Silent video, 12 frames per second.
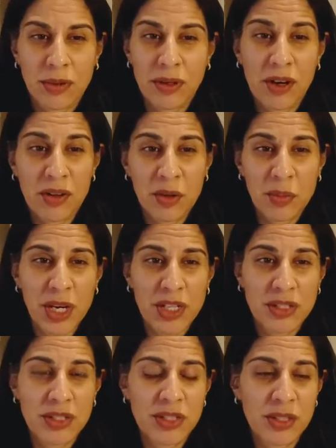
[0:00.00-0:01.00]
Or are there
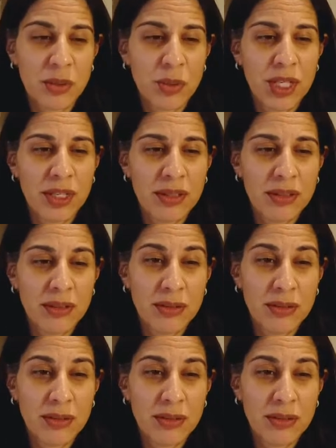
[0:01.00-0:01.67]
patients who we